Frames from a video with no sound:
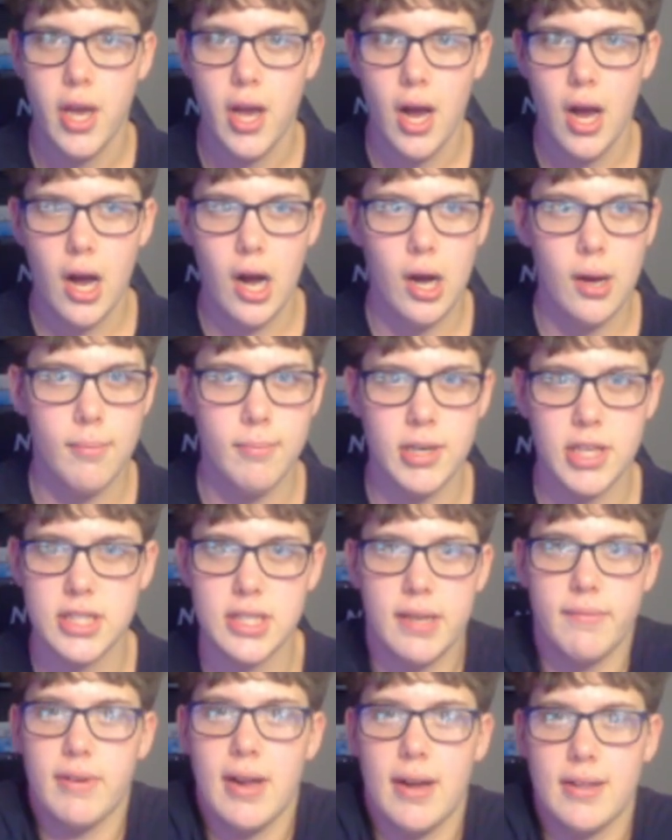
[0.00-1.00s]
Doesn't
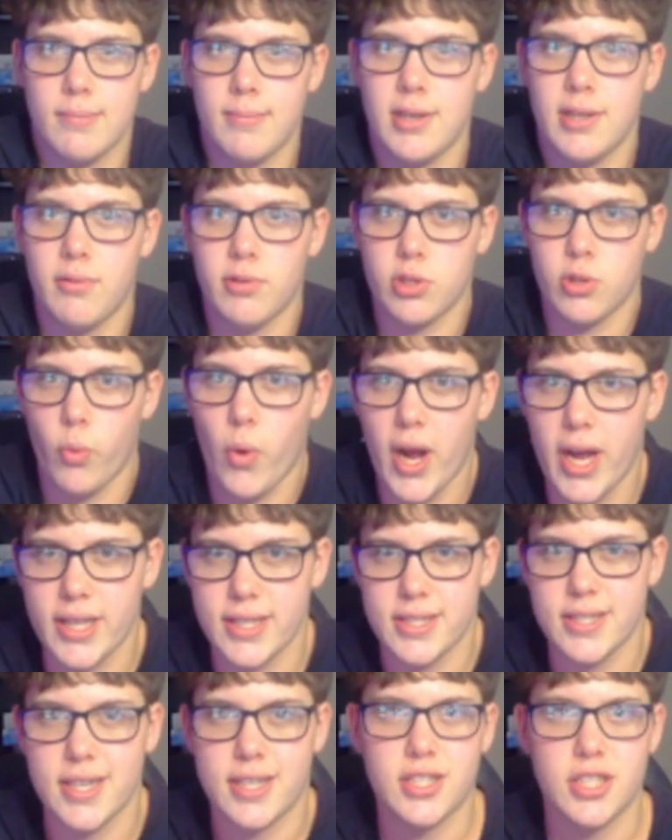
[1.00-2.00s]
even have to be with the Wyatt
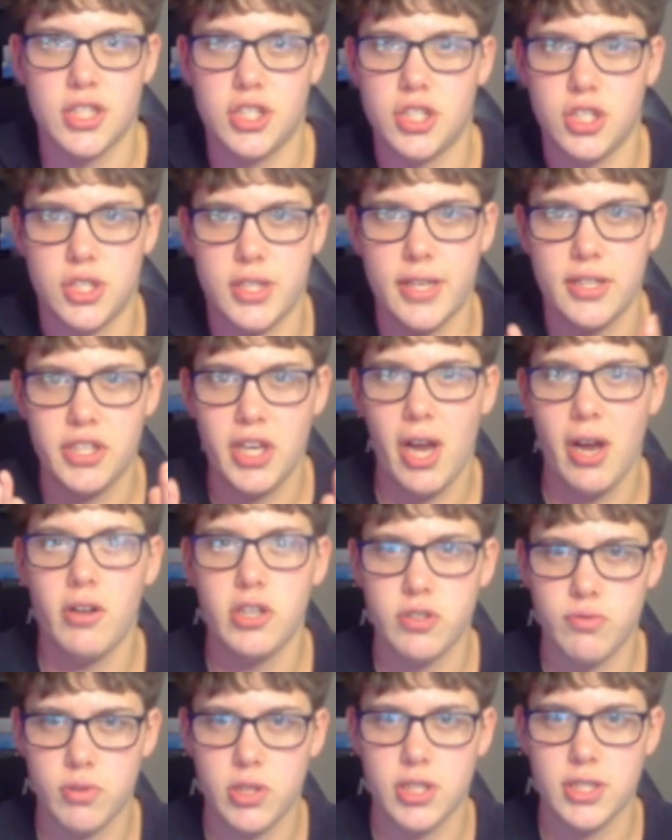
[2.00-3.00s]
Six. It's just they challenge
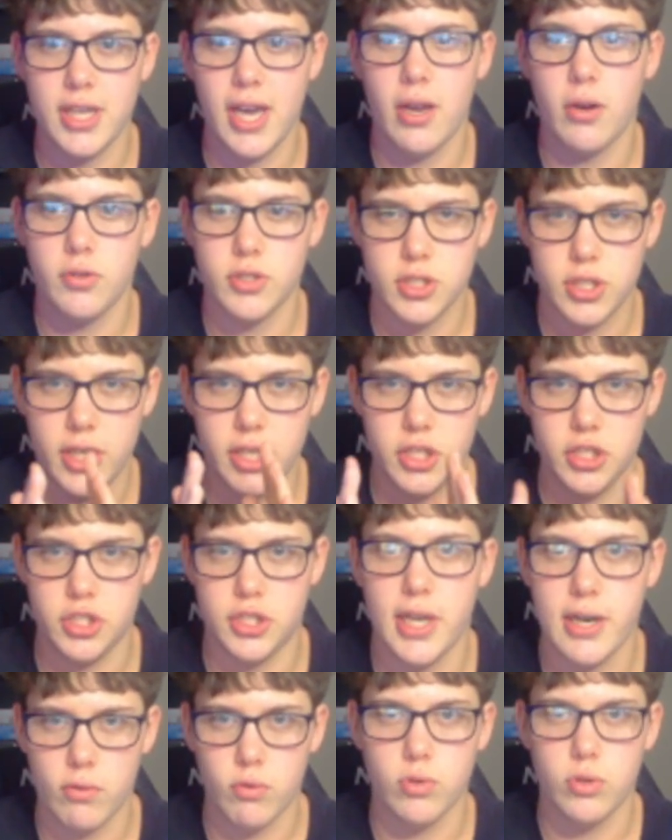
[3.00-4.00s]
for the titles in
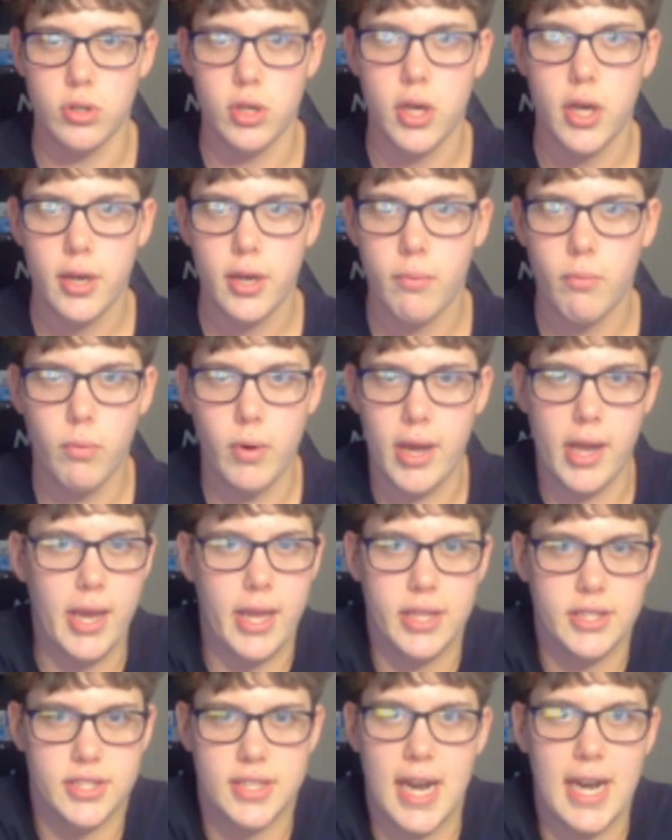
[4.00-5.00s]
general
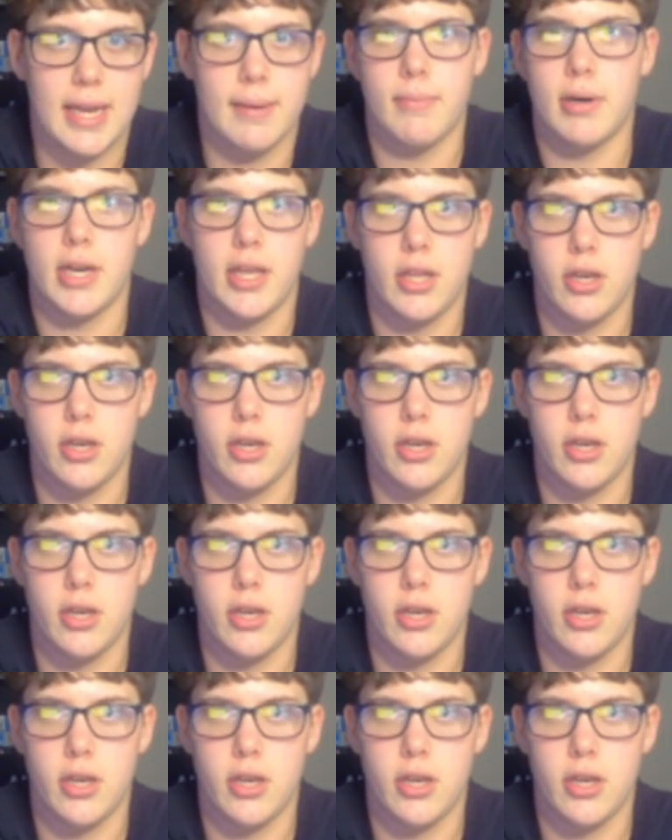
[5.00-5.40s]
against anybody.